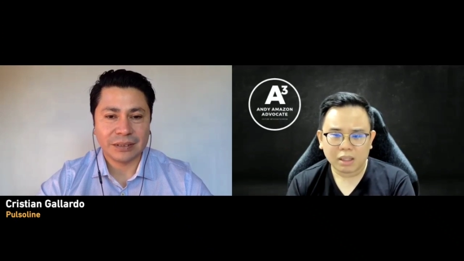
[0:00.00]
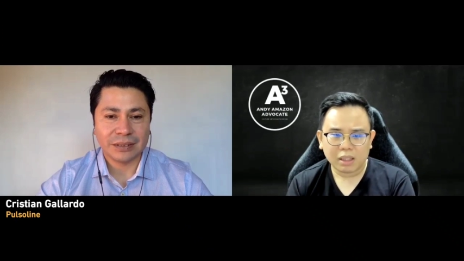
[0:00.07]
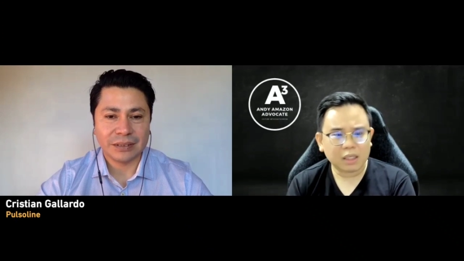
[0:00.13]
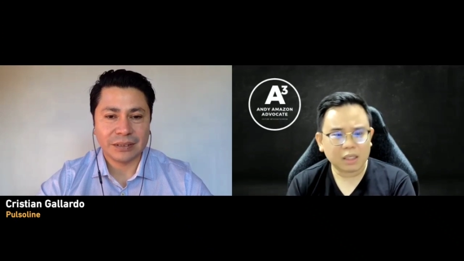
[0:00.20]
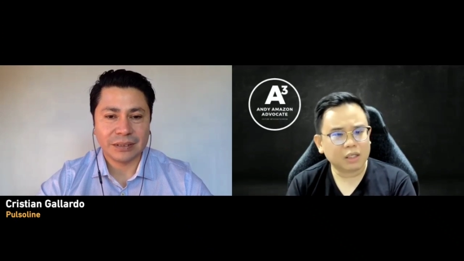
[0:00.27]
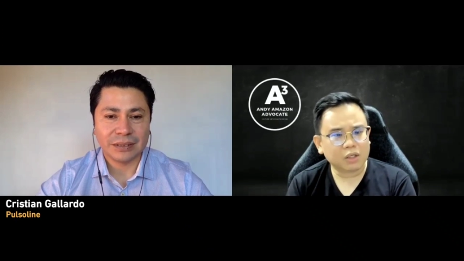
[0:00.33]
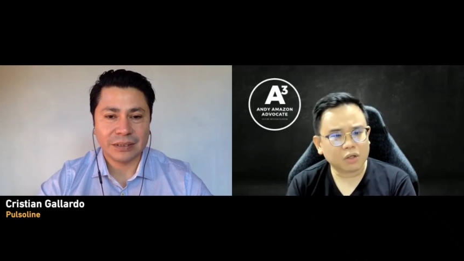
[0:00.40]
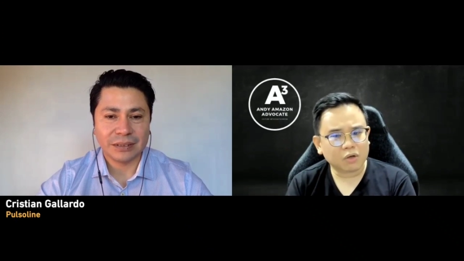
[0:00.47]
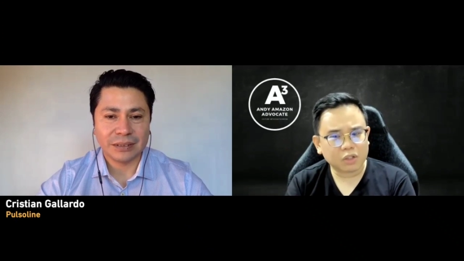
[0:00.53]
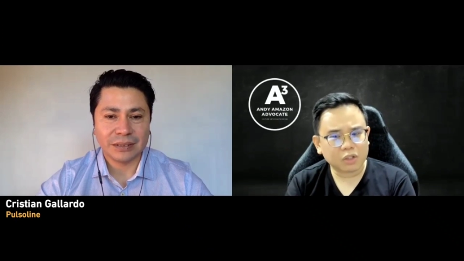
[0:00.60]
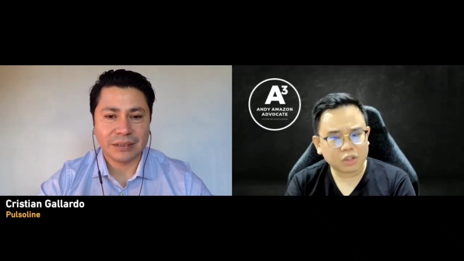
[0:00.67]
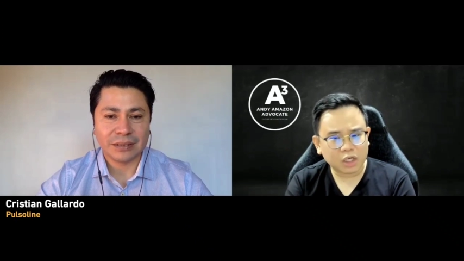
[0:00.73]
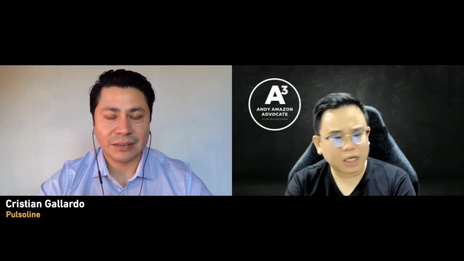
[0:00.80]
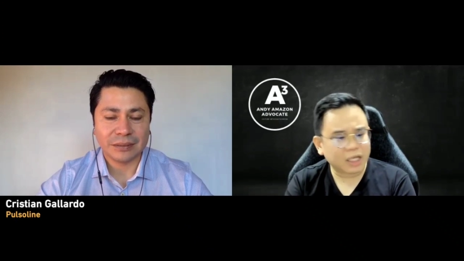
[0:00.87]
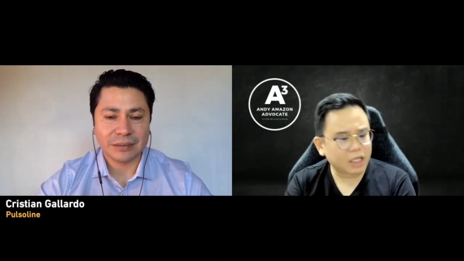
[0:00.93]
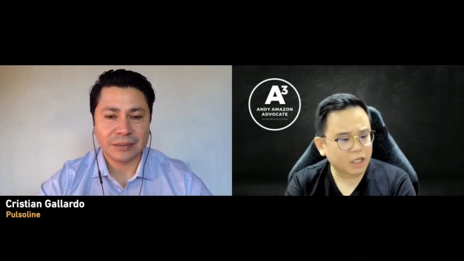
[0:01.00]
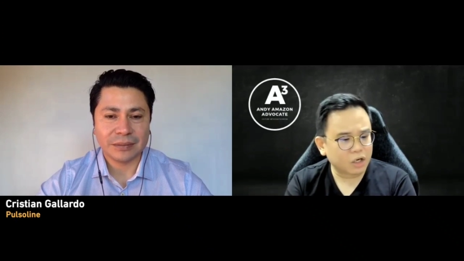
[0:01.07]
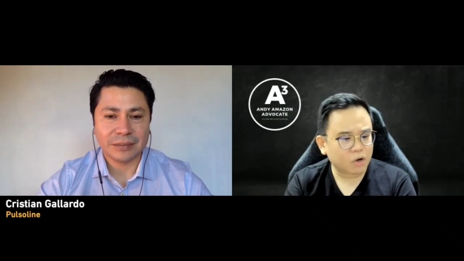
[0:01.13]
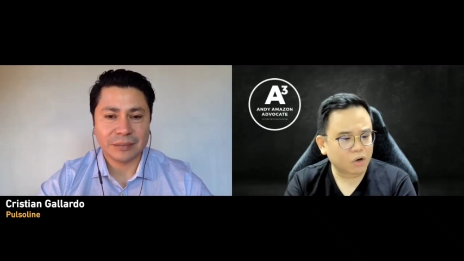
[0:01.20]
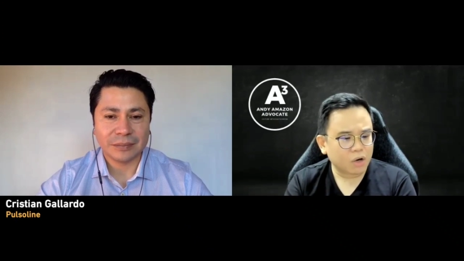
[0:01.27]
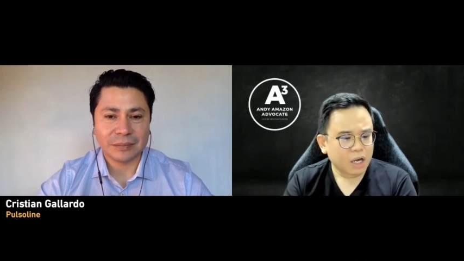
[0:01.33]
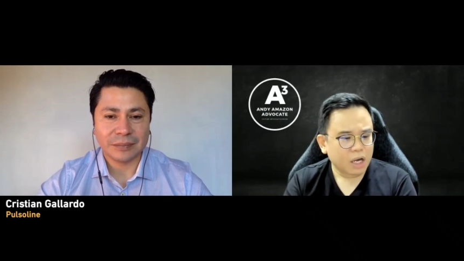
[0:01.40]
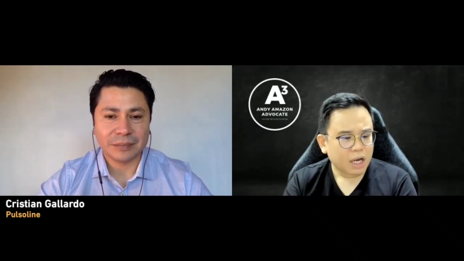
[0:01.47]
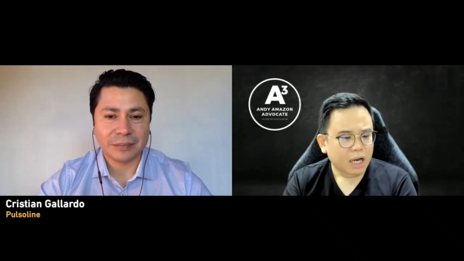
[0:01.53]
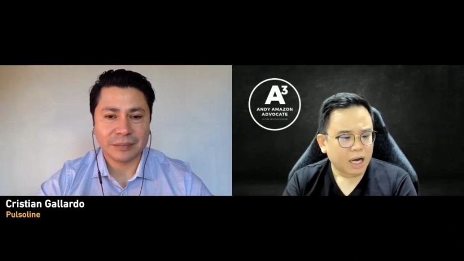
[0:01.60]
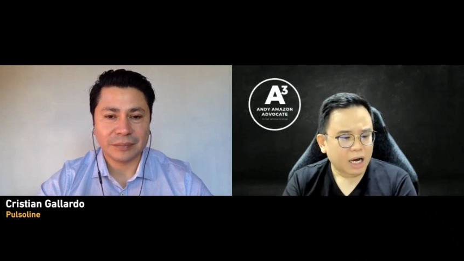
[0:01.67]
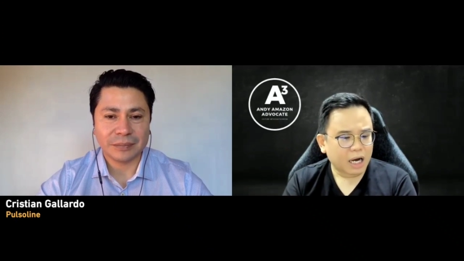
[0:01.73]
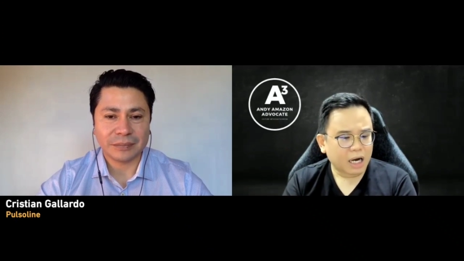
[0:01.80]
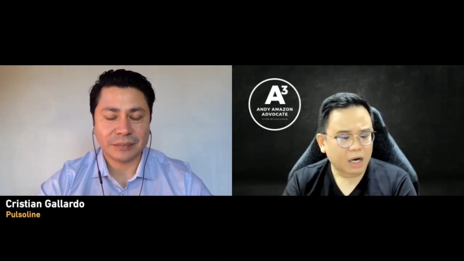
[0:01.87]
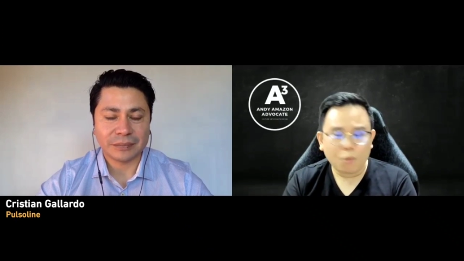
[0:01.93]
Speaker 1: in you know in Chile, you know,
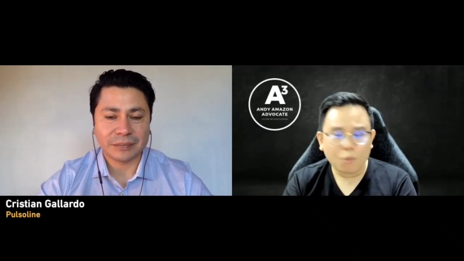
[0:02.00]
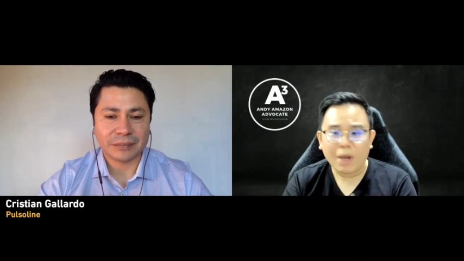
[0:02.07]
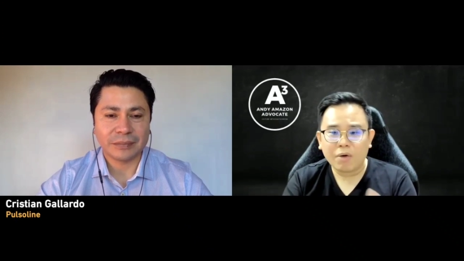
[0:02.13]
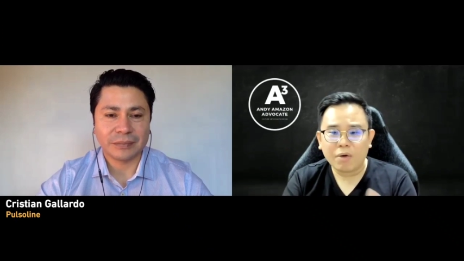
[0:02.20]
uh, where